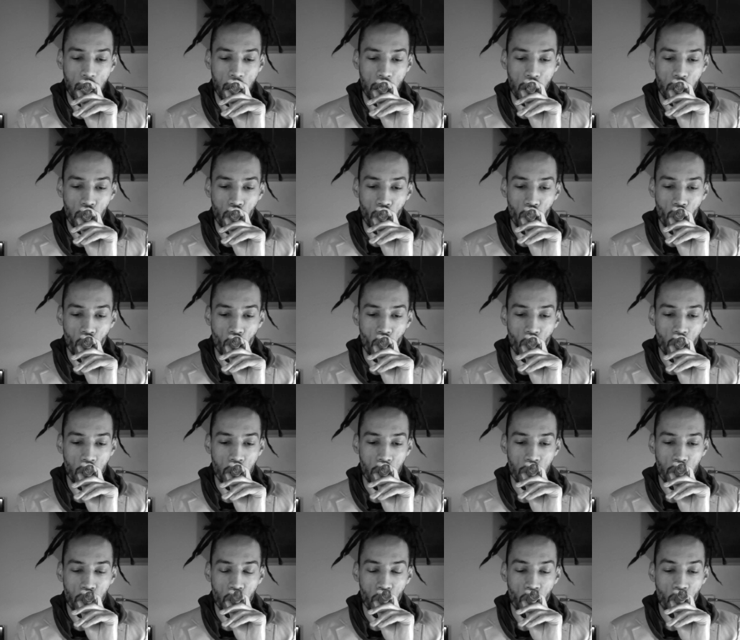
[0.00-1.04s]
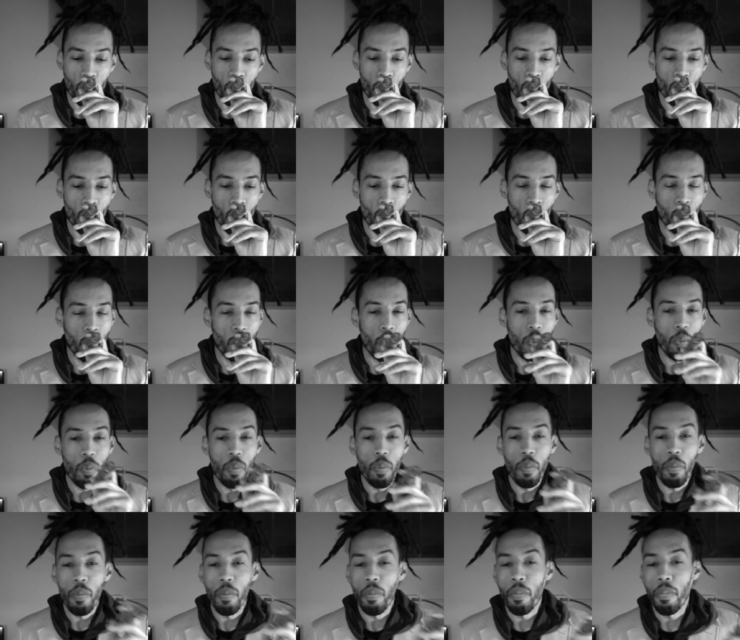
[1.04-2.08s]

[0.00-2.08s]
Nobody speaks.